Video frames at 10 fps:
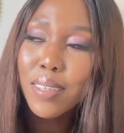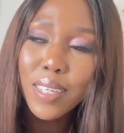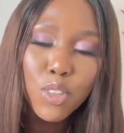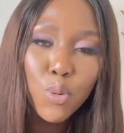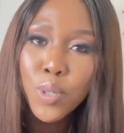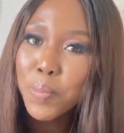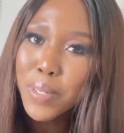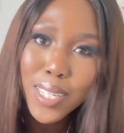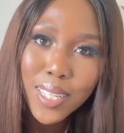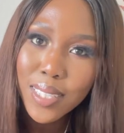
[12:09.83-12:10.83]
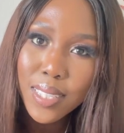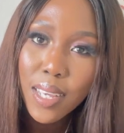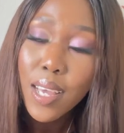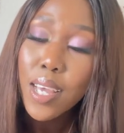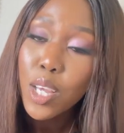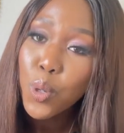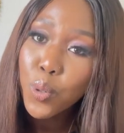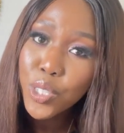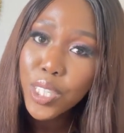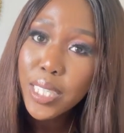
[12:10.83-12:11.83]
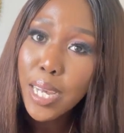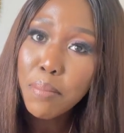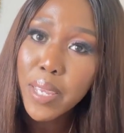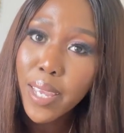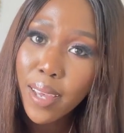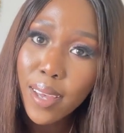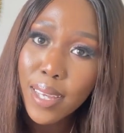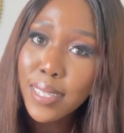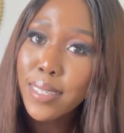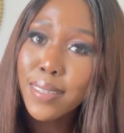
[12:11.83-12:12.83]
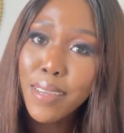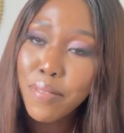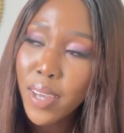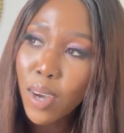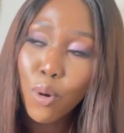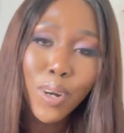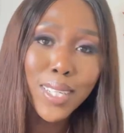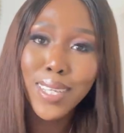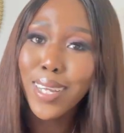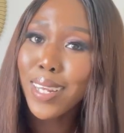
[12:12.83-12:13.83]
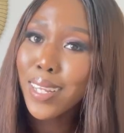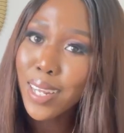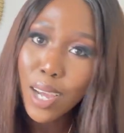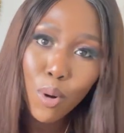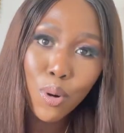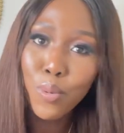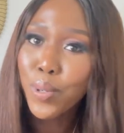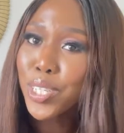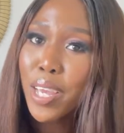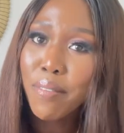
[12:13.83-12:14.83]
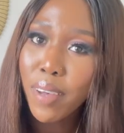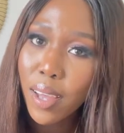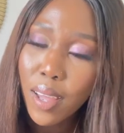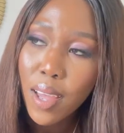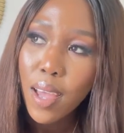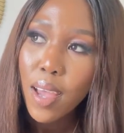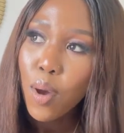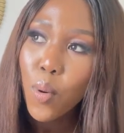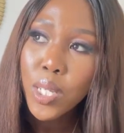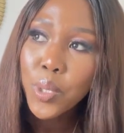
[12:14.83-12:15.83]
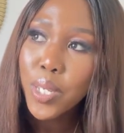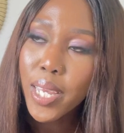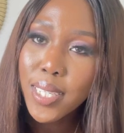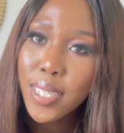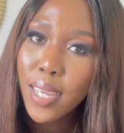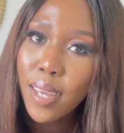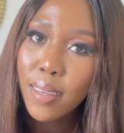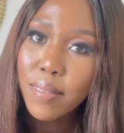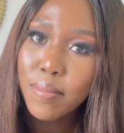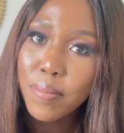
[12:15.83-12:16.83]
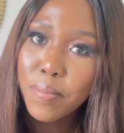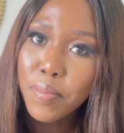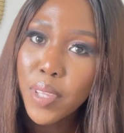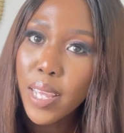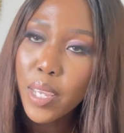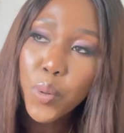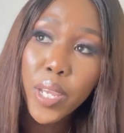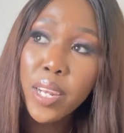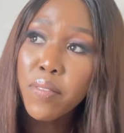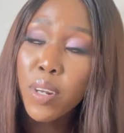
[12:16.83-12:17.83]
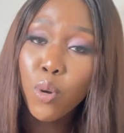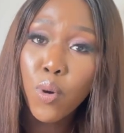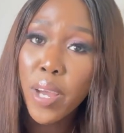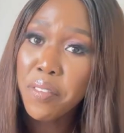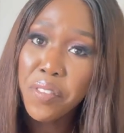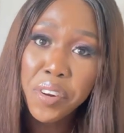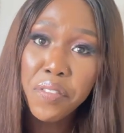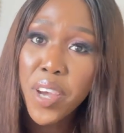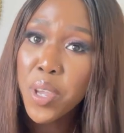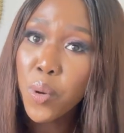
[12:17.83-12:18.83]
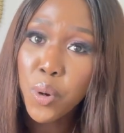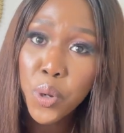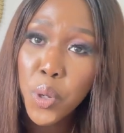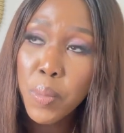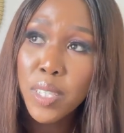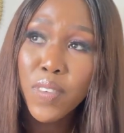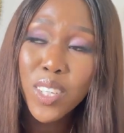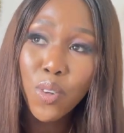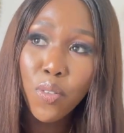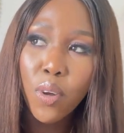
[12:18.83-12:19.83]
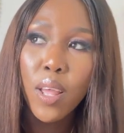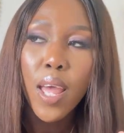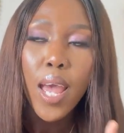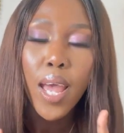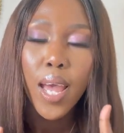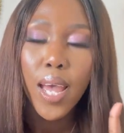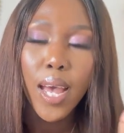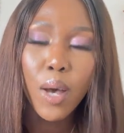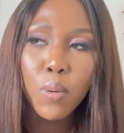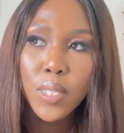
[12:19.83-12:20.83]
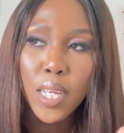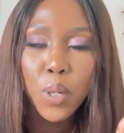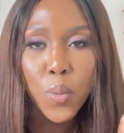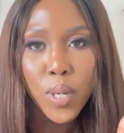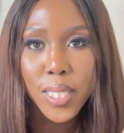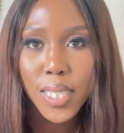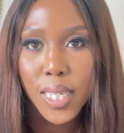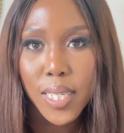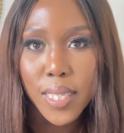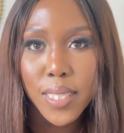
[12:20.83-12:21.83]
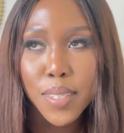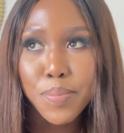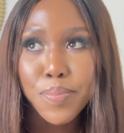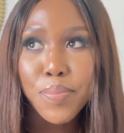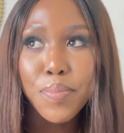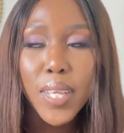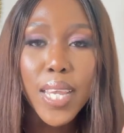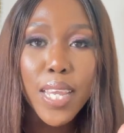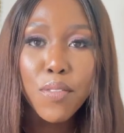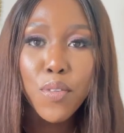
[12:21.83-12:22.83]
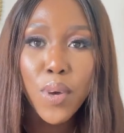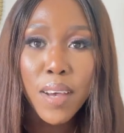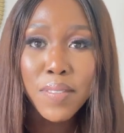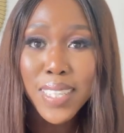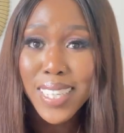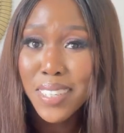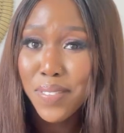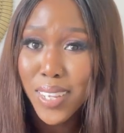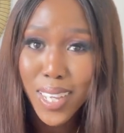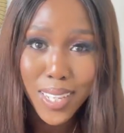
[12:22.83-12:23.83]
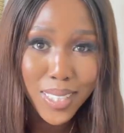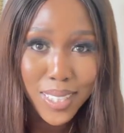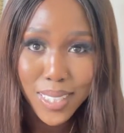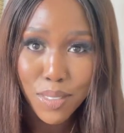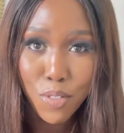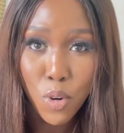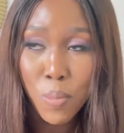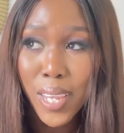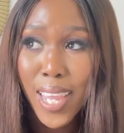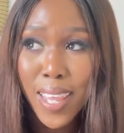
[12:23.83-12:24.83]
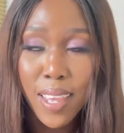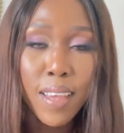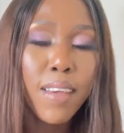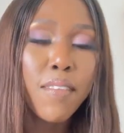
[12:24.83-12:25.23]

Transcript: it won't be easy you just come here as a driver or as a cleaner or whichever once you get here you can even go and verify your documents first of all i will tell you one secret if you have certificates from Kenya,